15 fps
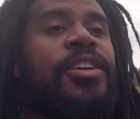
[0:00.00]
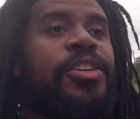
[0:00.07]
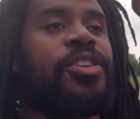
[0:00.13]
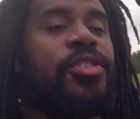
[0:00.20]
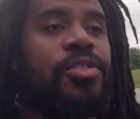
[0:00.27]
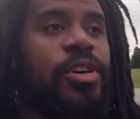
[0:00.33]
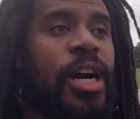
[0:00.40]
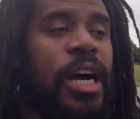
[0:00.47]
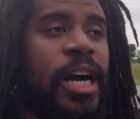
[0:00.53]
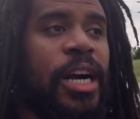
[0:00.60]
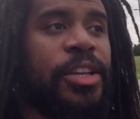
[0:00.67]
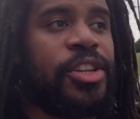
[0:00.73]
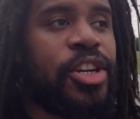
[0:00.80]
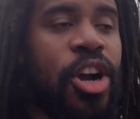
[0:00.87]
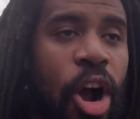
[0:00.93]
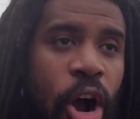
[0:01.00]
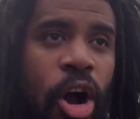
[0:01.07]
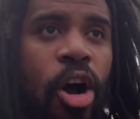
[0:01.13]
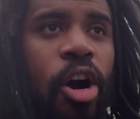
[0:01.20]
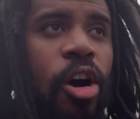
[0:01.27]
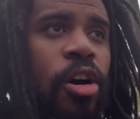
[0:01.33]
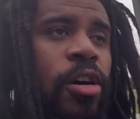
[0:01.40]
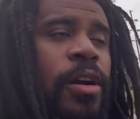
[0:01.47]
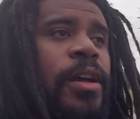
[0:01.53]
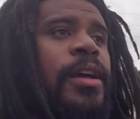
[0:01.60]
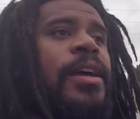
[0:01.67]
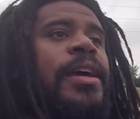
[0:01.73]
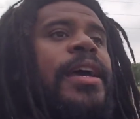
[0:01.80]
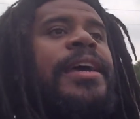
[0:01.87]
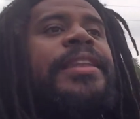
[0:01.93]
you call
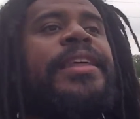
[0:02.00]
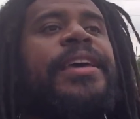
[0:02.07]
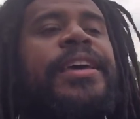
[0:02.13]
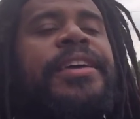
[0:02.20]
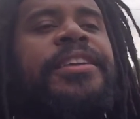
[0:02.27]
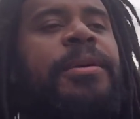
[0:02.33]
and then